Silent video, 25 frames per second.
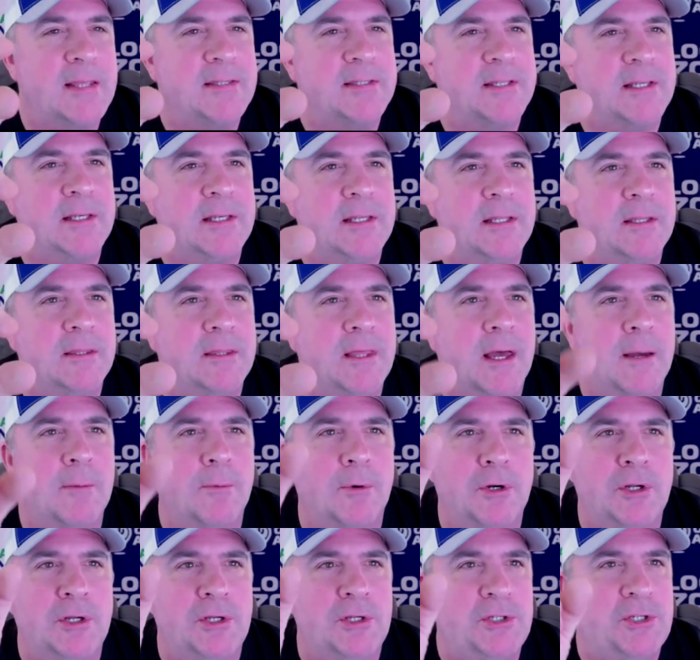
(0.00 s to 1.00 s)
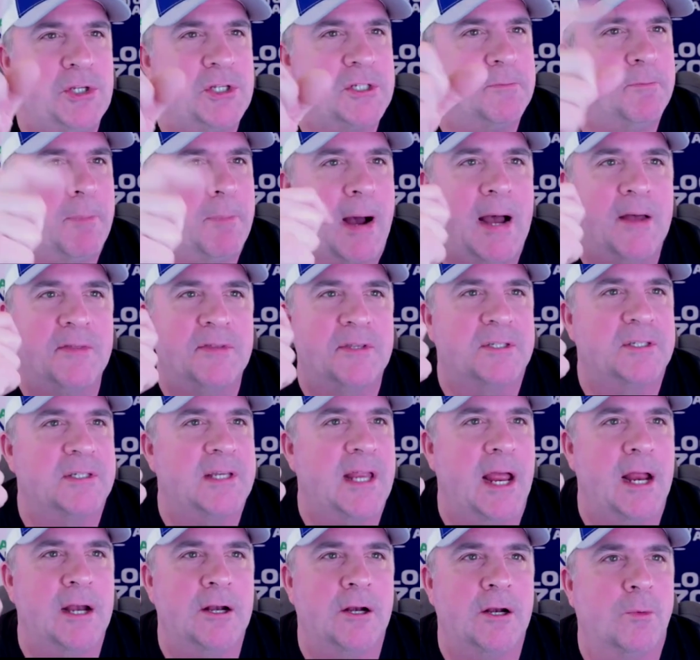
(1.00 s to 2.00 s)
any of them or you just buy the
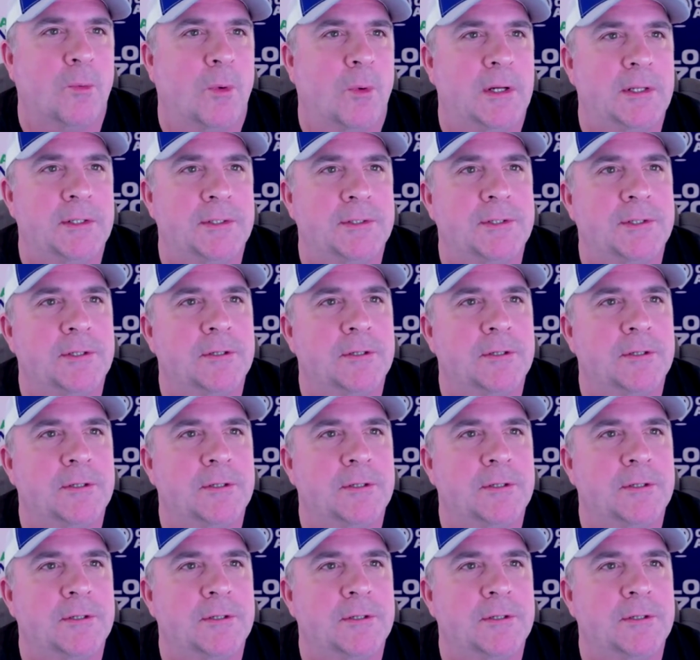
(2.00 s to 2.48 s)
standard ones?